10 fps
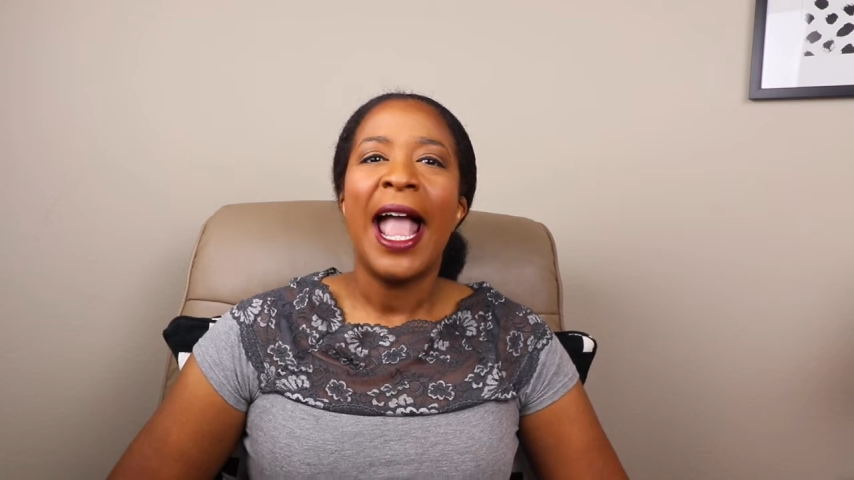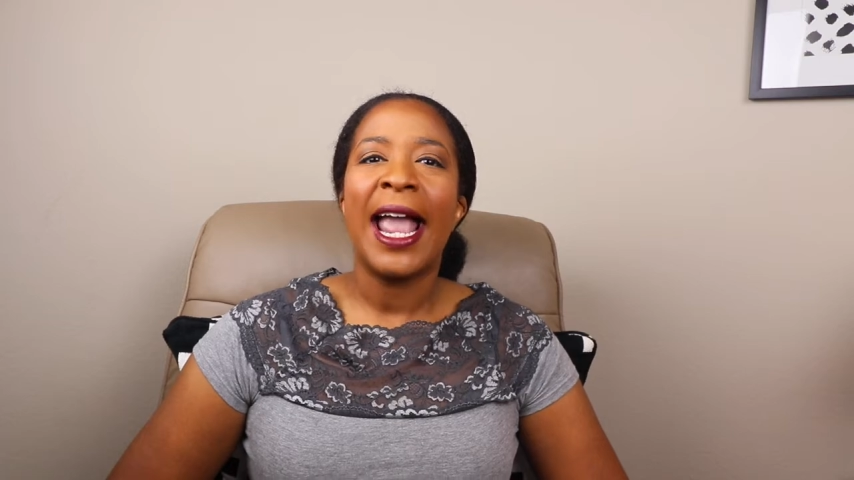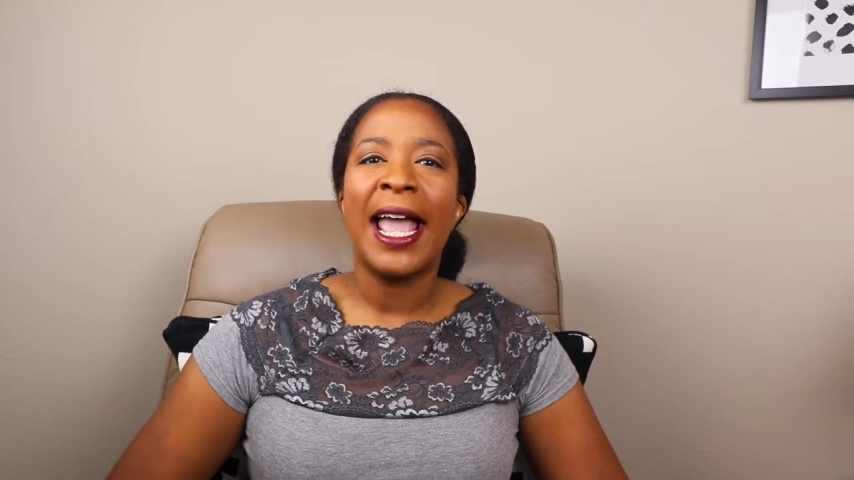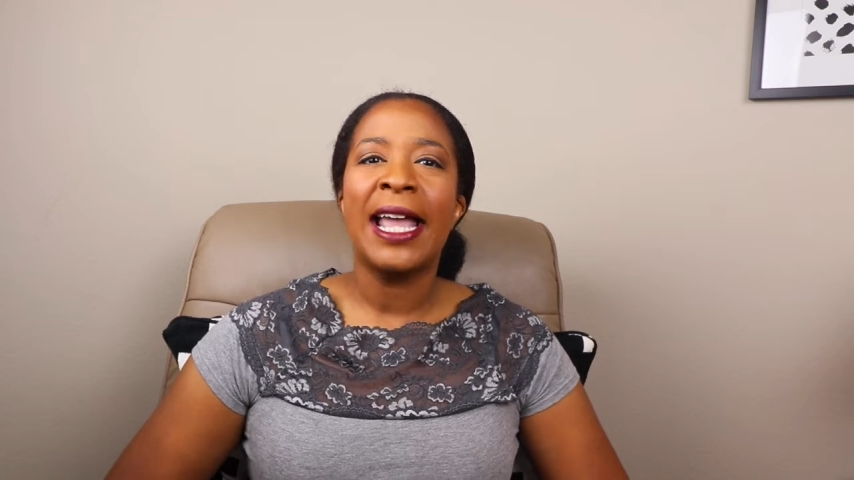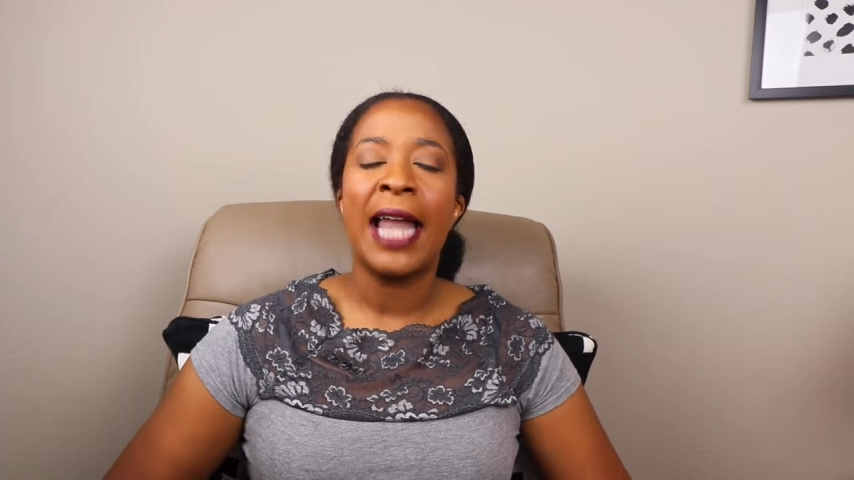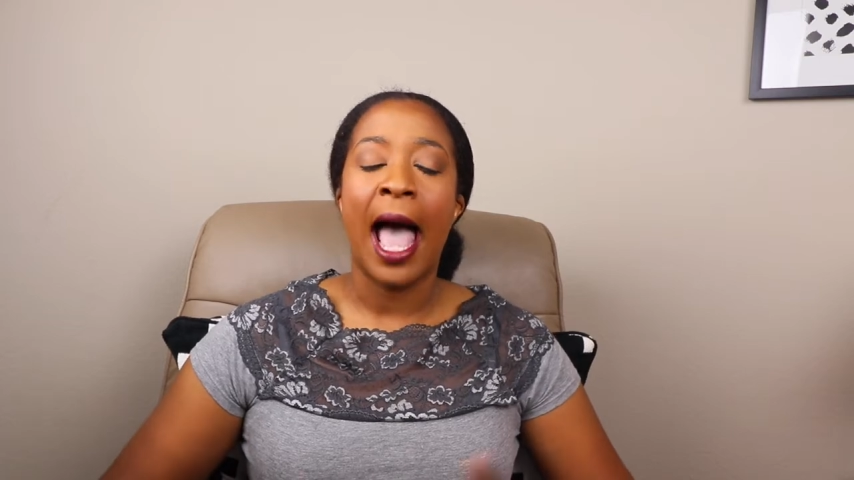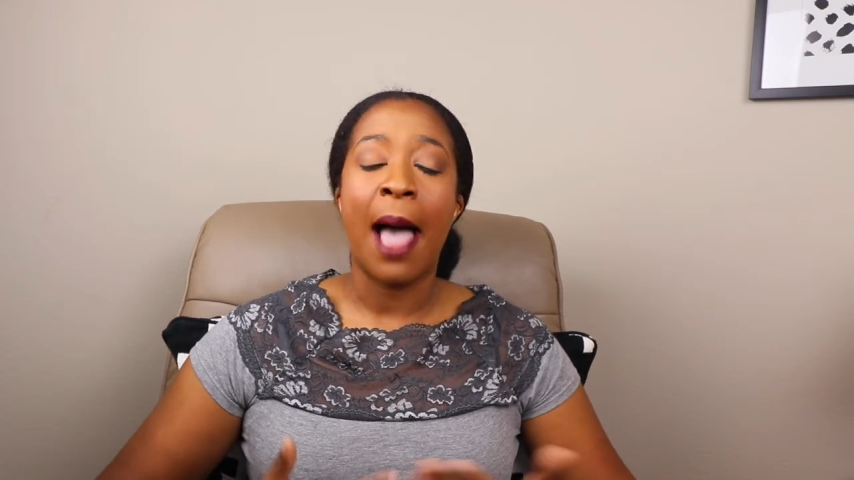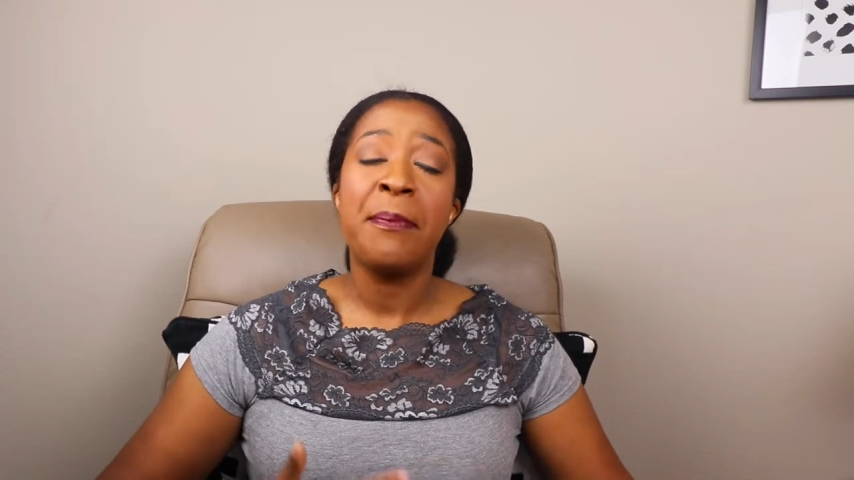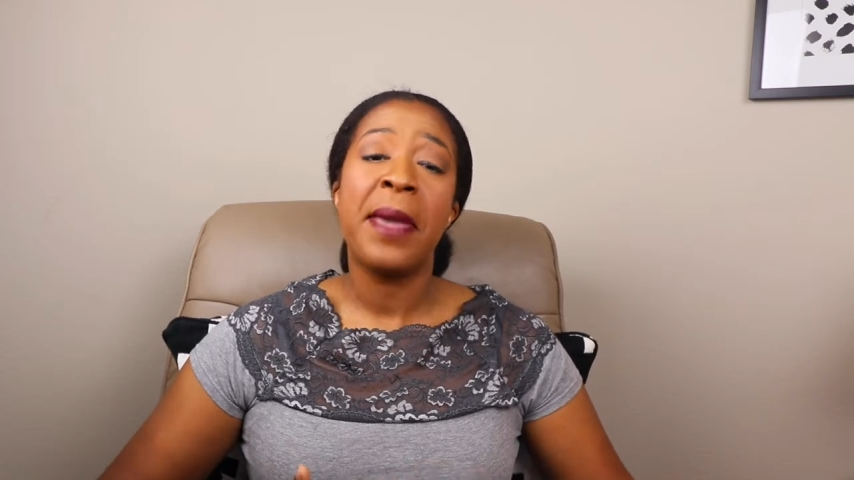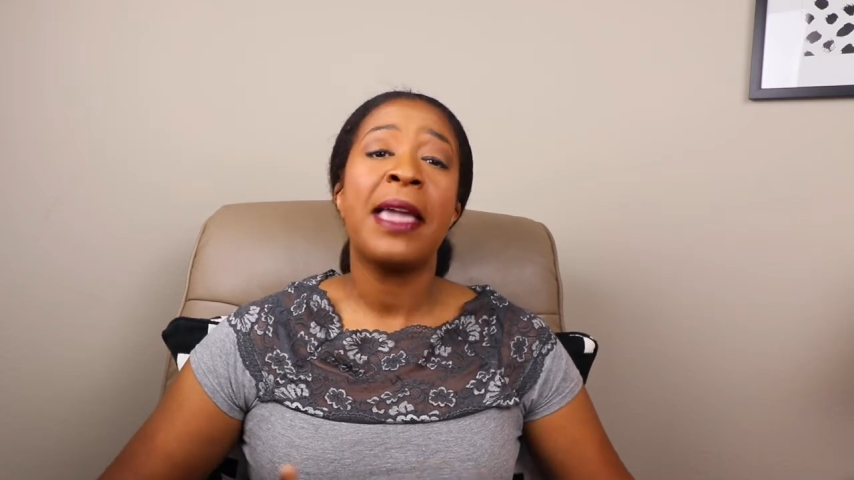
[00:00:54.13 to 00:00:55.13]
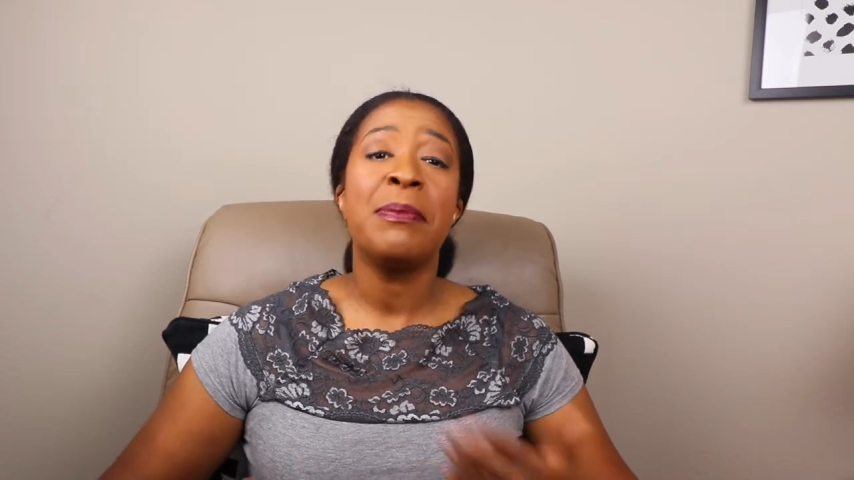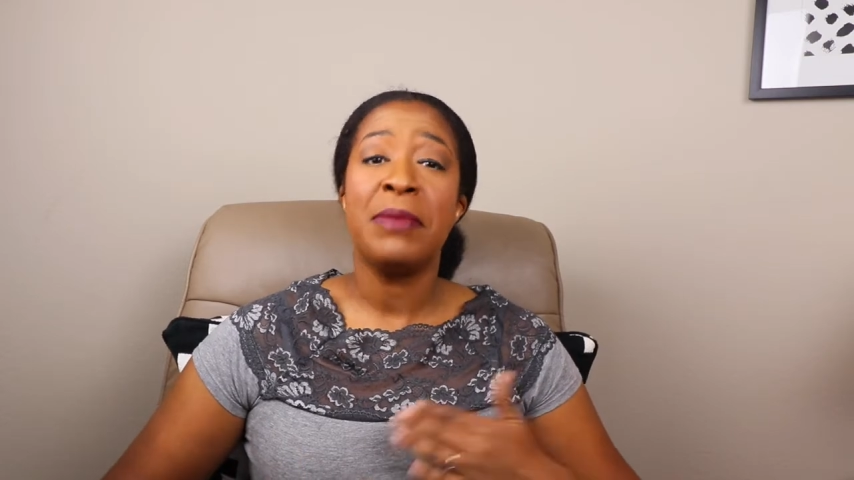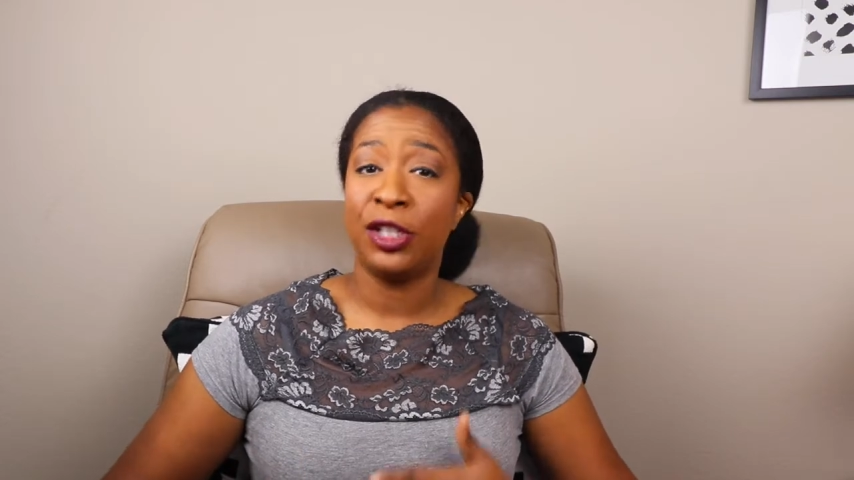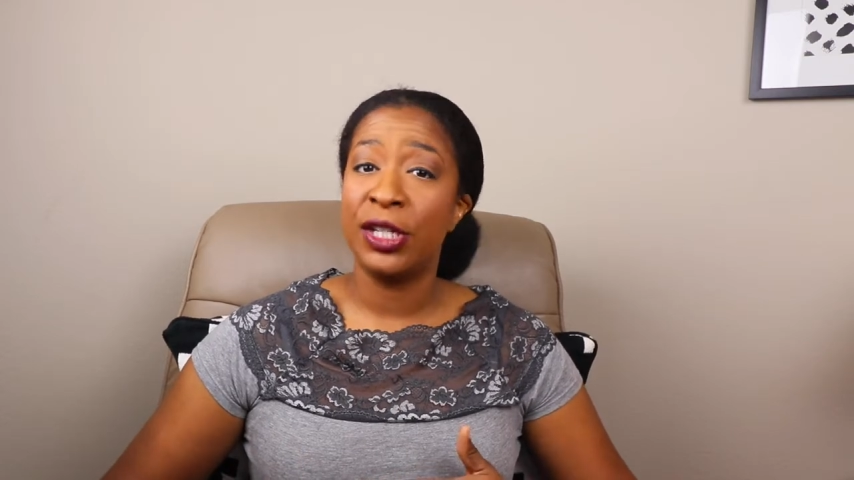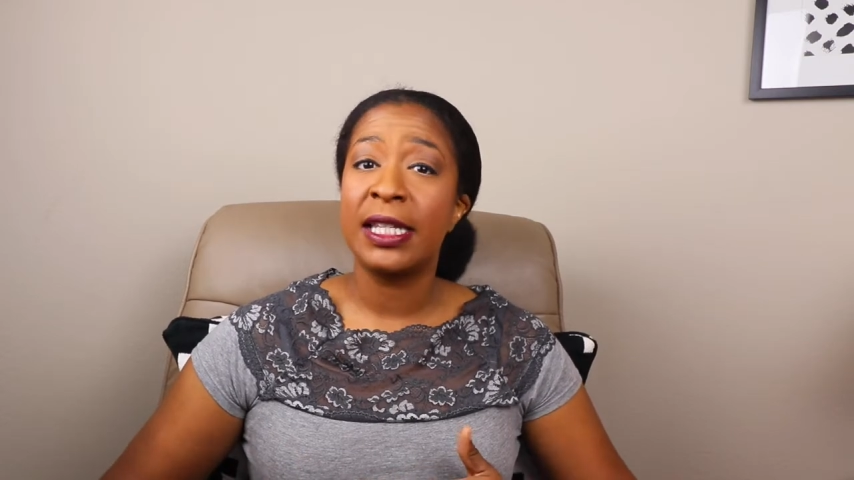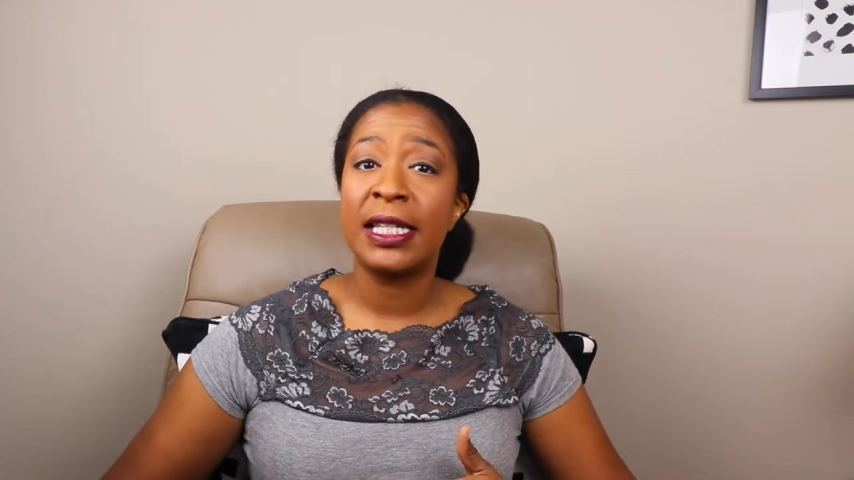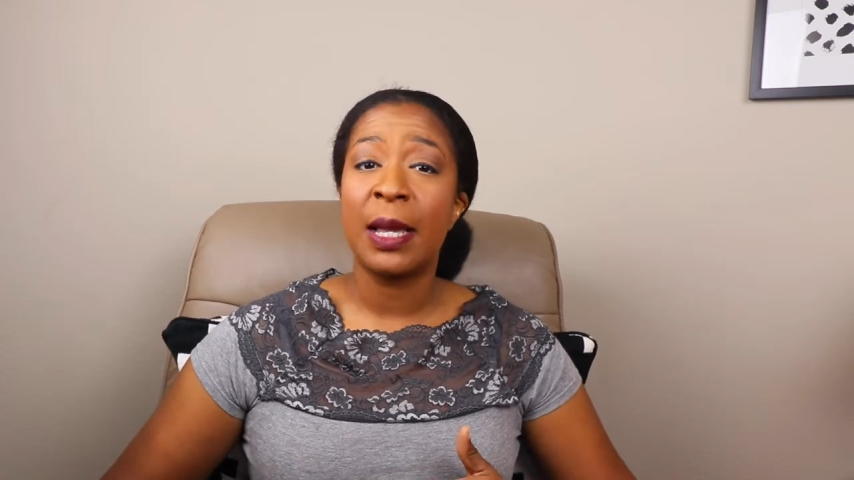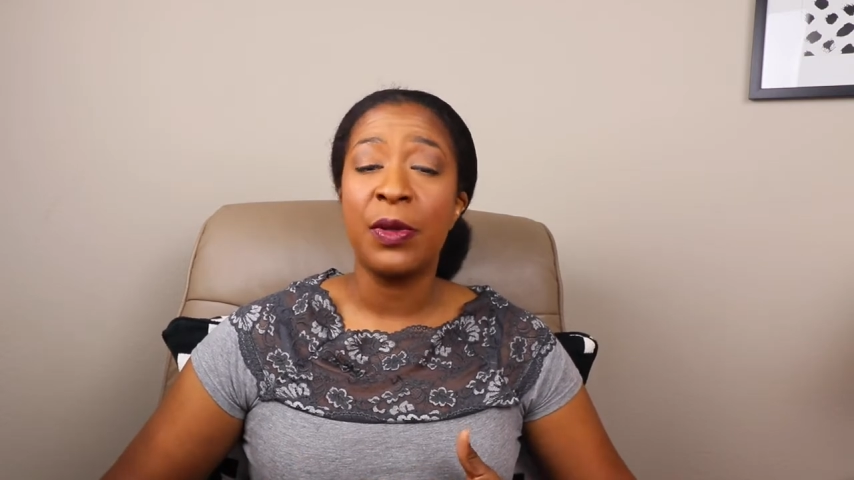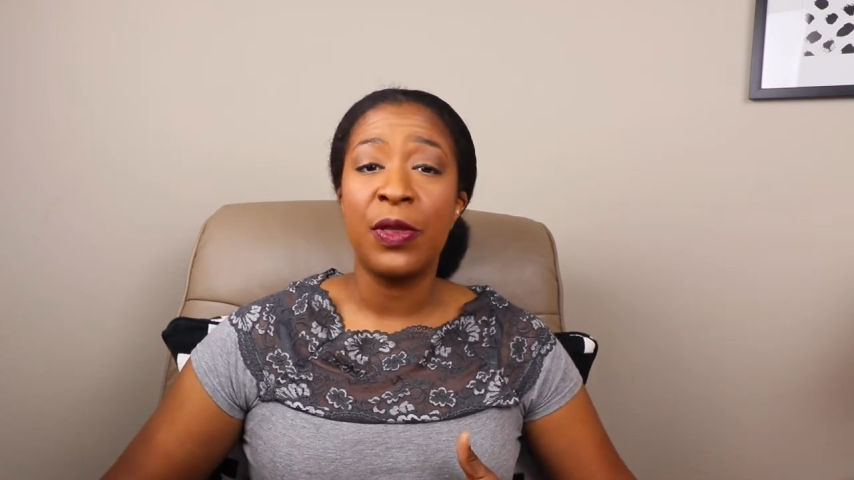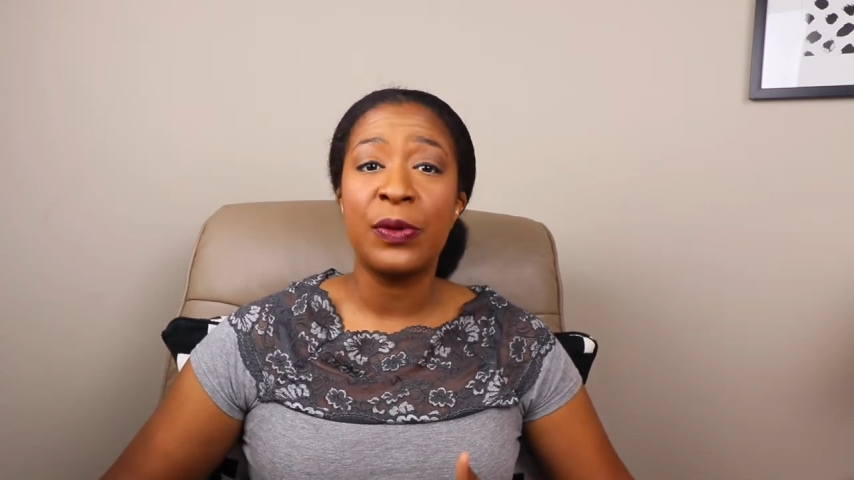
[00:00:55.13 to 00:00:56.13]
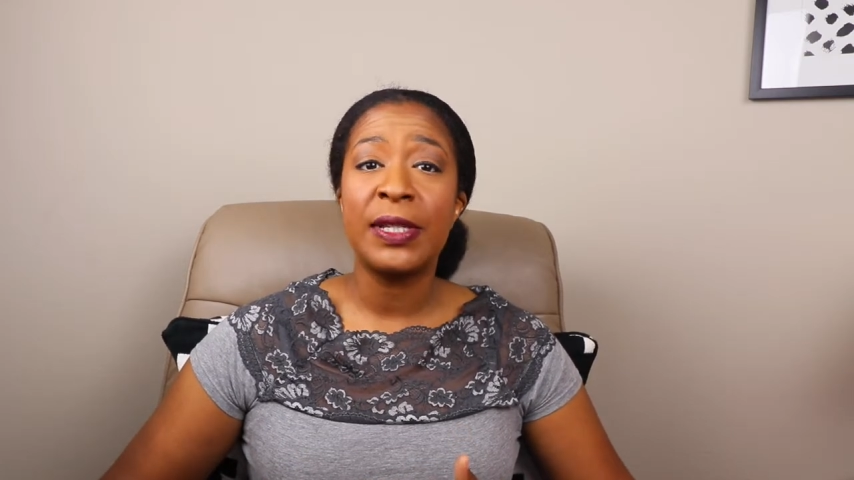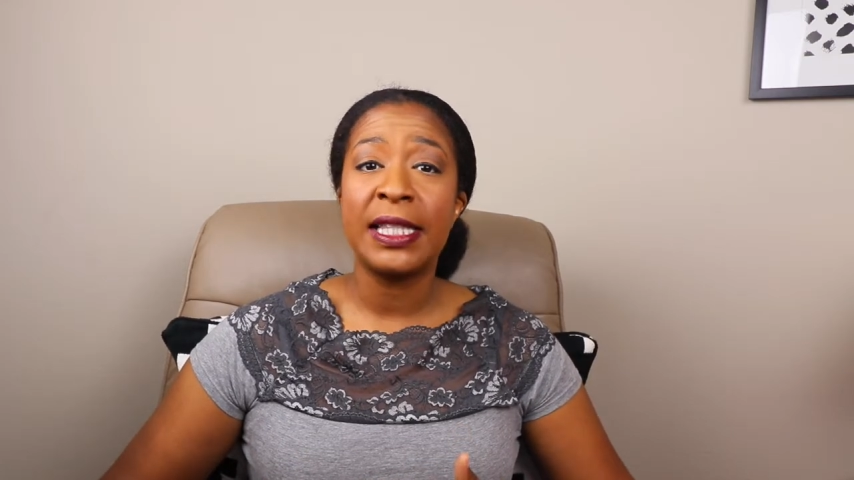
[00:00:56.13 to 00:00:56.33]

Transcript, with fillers: and I may mention some of those